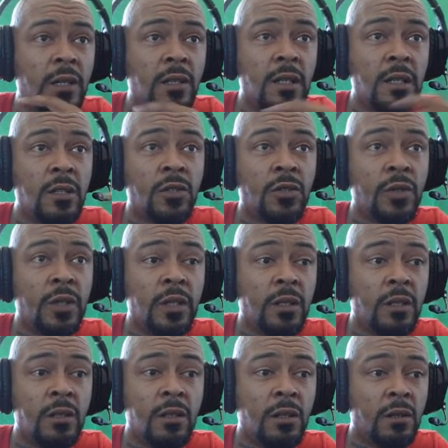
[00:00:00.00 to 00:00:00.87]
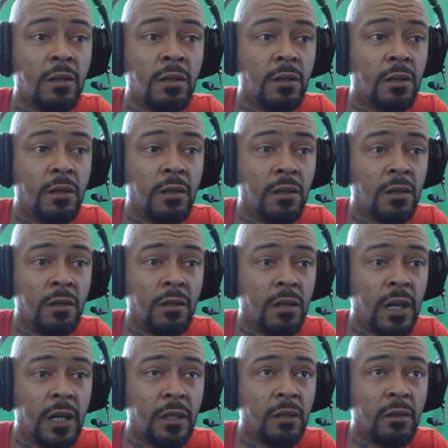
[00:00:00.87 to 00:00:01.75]
literally no.
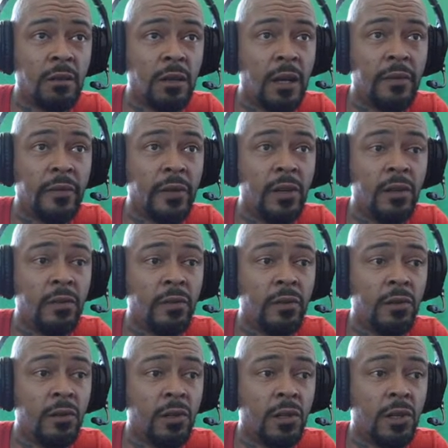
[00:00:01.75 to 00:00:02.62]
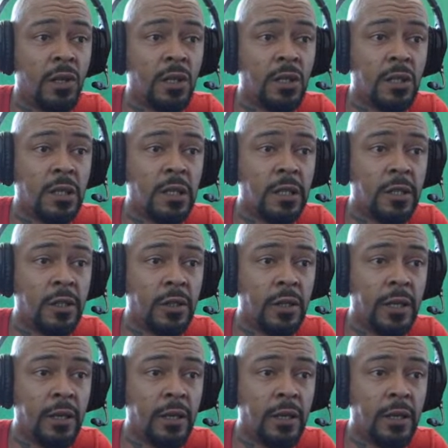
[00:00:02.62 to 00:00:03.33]
I don't have anything on. I just literally